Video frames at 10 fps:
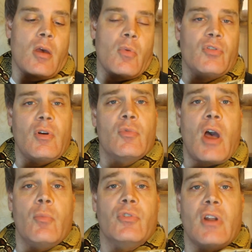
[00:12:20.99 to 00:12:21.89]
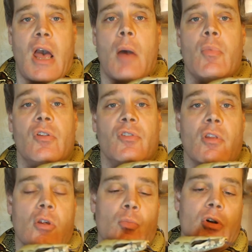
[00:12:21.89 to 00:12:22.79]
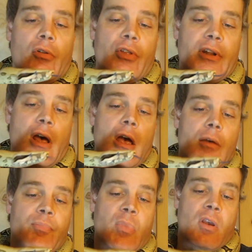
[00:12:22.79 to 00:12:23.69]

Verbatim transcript: but sometimes it happens in the middle of the day